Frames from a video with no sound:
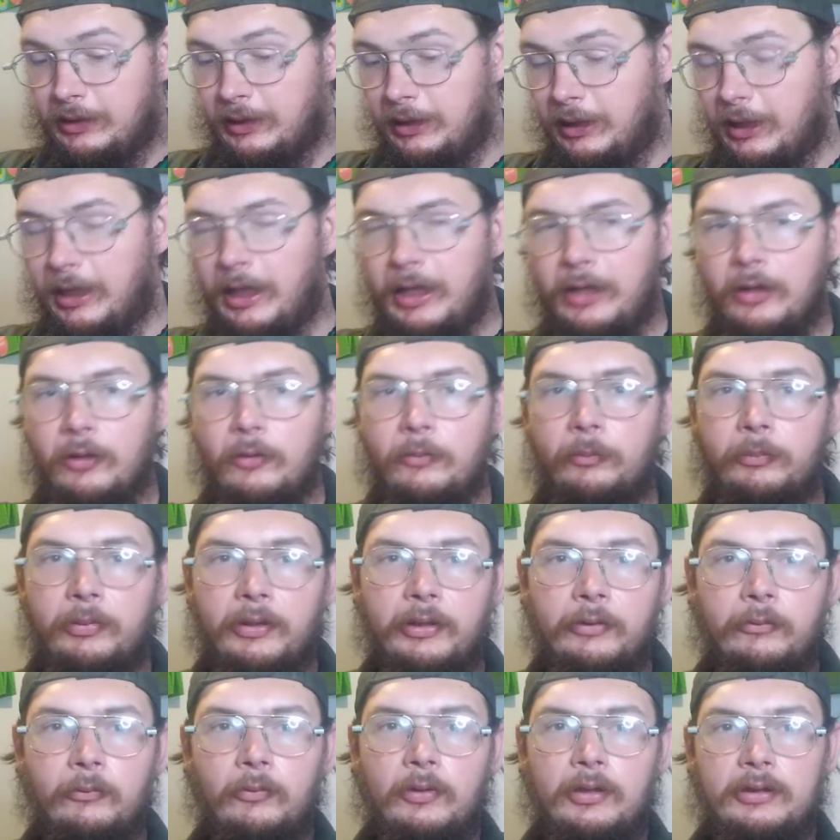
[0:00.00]
I don't
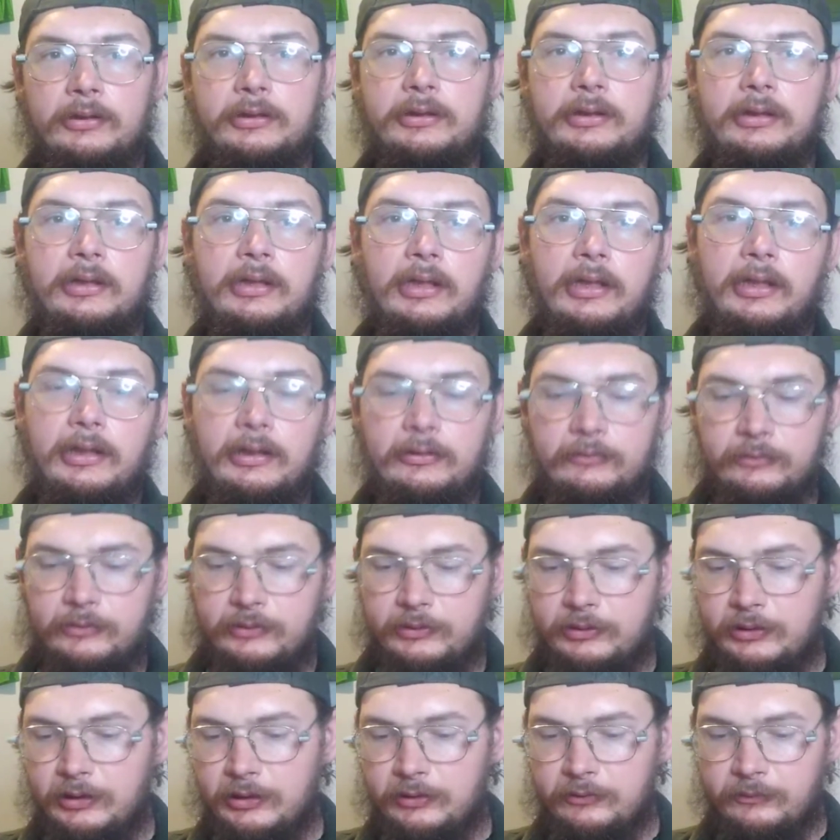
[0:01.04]
believe in washing gloves
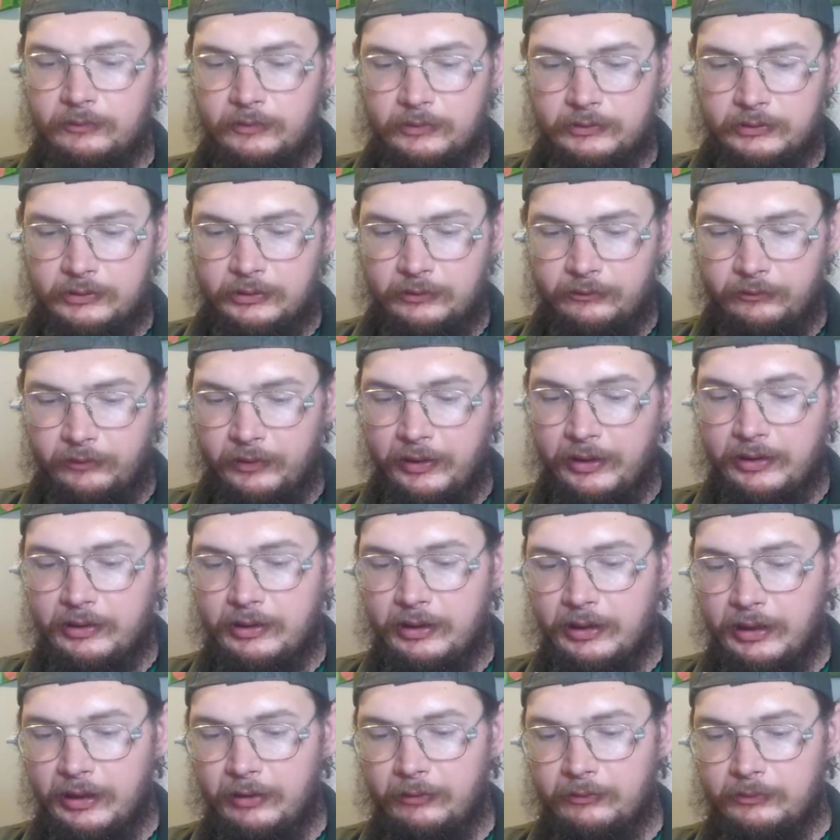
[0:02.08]
just for the simple fact
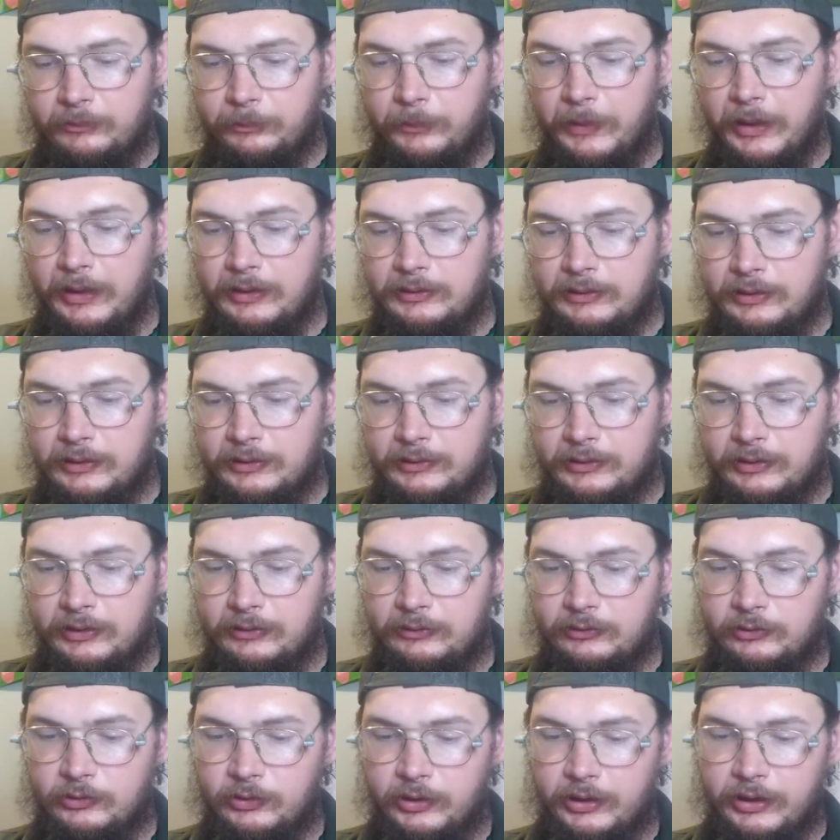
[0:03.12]
they have a bad tendency
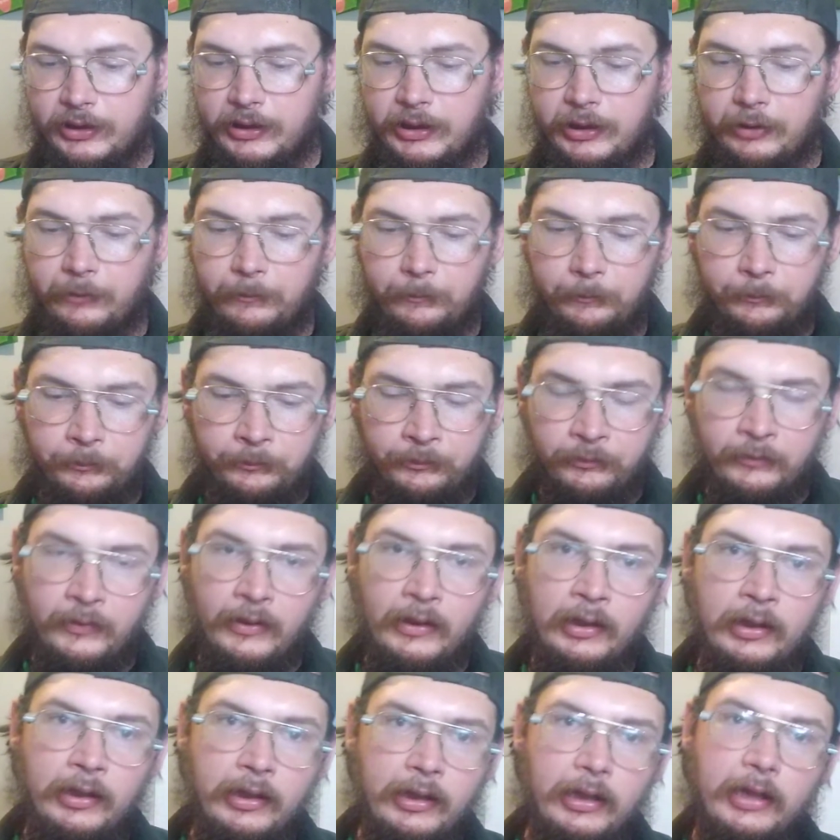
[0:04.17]
of shrinking,
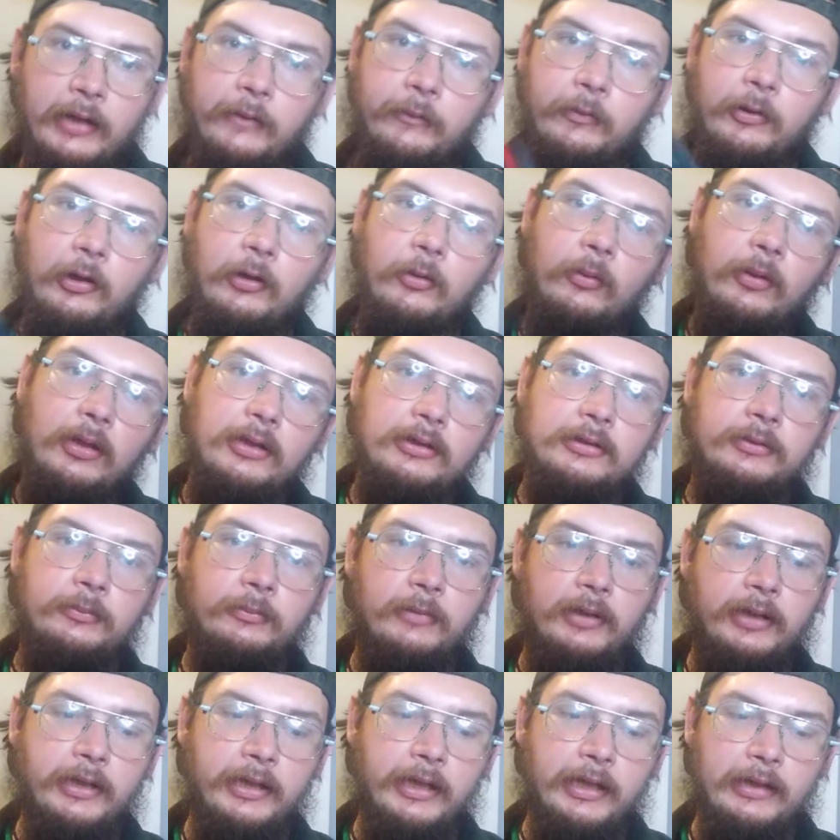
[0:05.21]
and if you don't wash them
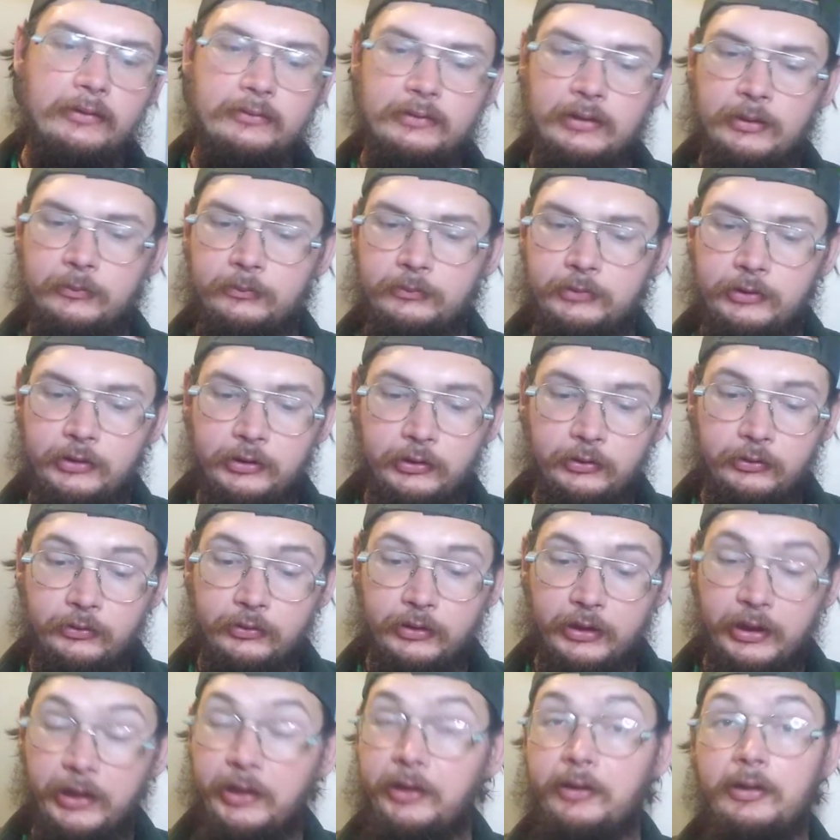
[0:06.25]
right, half times you
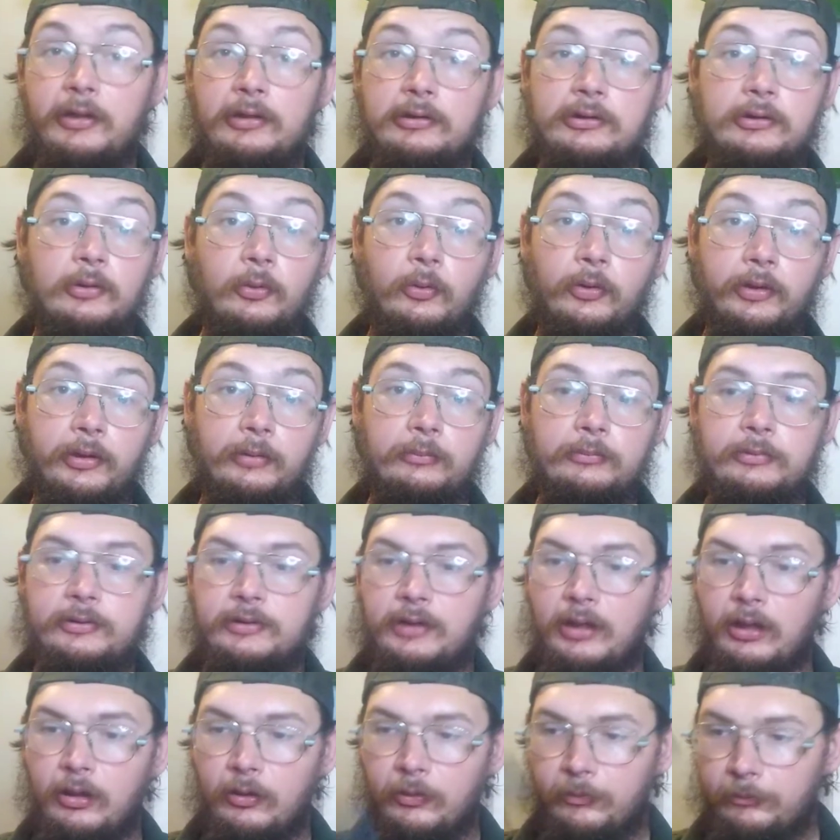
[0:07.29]
can destroy them.
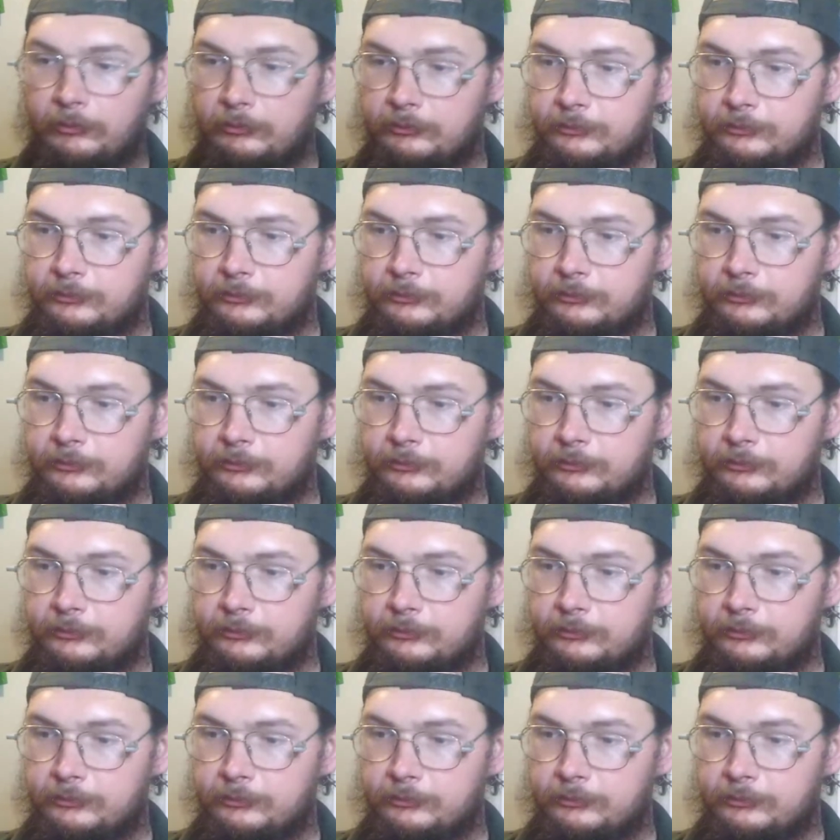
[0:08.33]
So,